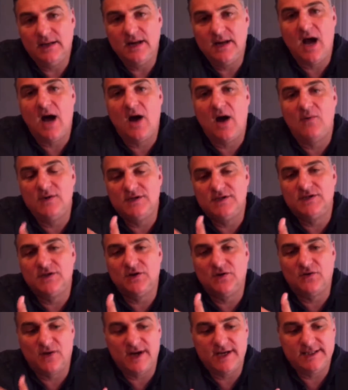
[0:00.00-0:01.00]
No, it's the
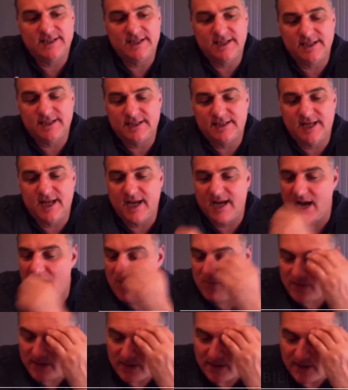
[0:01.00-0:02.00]
craziest thing. I
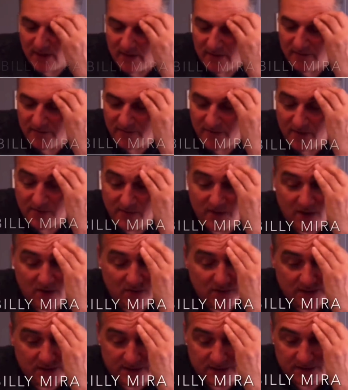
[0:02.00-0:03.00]
would
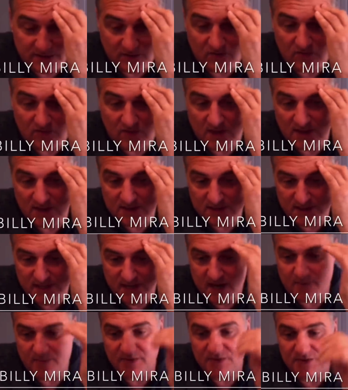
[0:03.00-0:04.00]
always still relish the
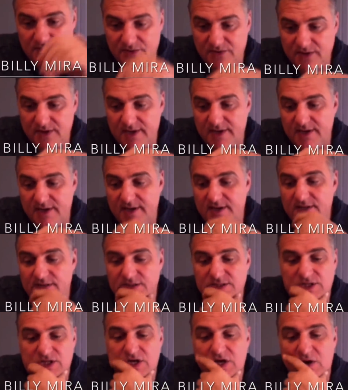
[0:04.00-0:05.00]
opportunity
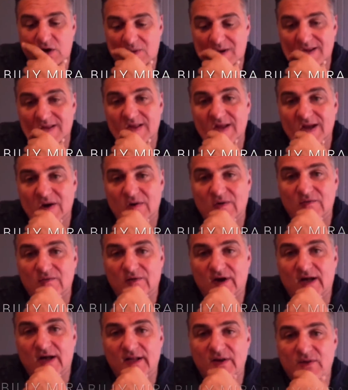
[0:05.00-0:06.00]
to go in there and
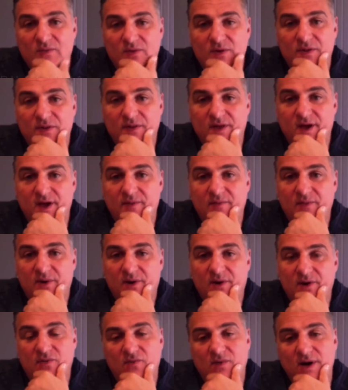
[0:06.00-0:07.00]
volley with them
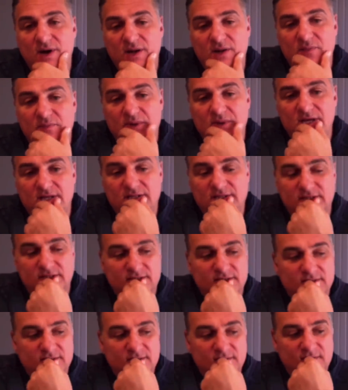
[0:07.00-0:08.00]
on a regular
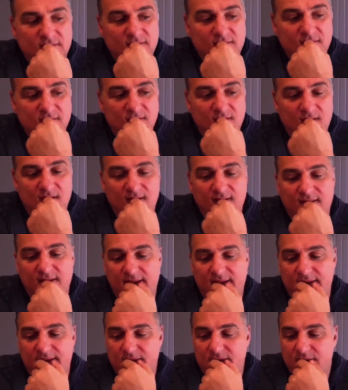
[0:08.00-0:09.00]
basis
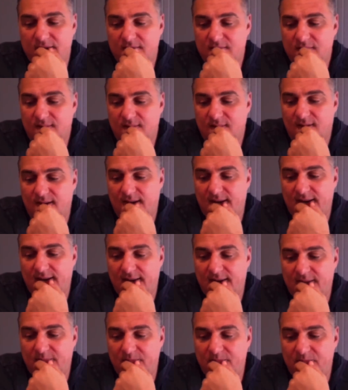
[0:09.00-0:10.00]
again.
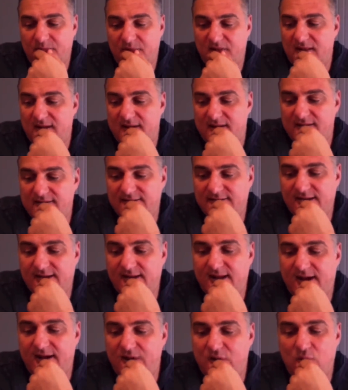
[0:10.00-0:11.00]
But like I
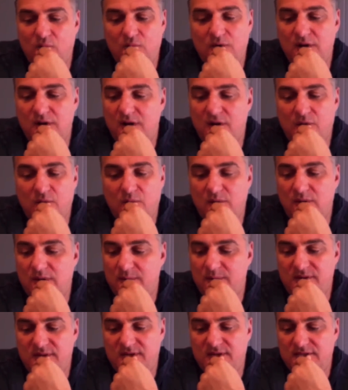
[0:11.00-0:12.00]
said, I don't know.
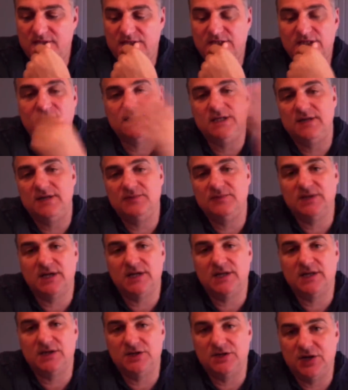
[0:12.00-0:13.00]
I mean, it just seems
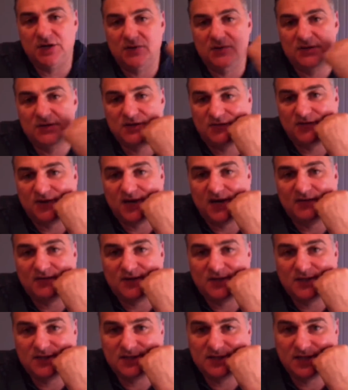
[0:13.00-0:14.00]
like the show has evolved
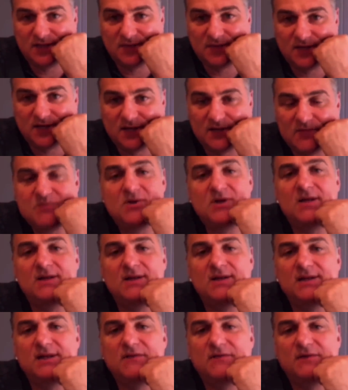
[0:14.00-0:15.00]
into something
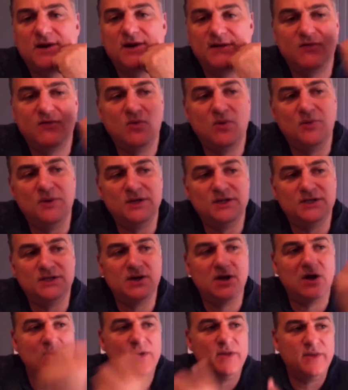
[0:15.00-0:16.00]
completely different. Even when we used to
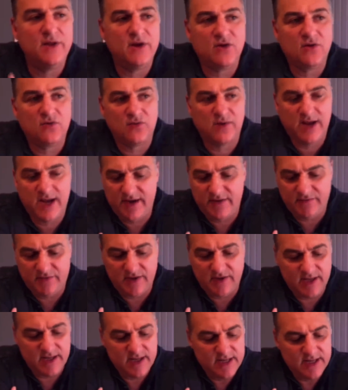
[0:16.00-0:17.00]
go in there
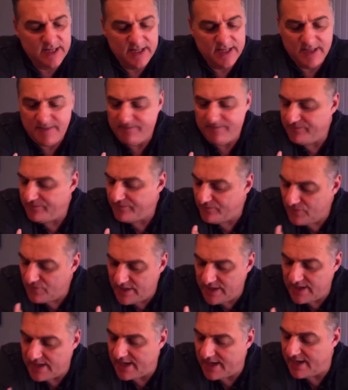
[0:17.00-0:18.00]
creatively,
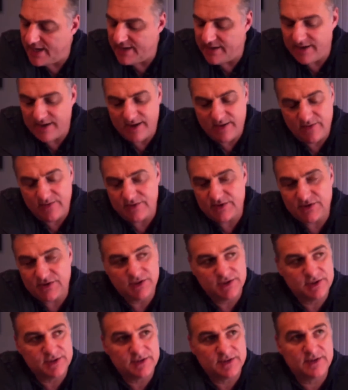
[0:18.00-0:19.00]
we had, it was
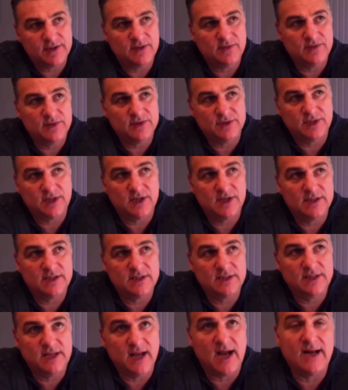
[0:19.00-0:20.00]
just, it was a,
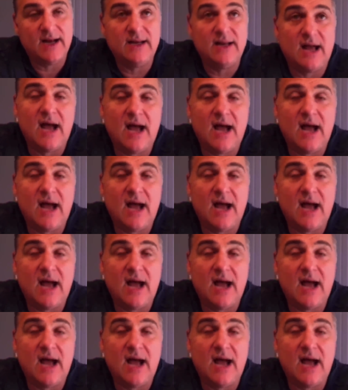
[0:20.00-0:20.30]
I,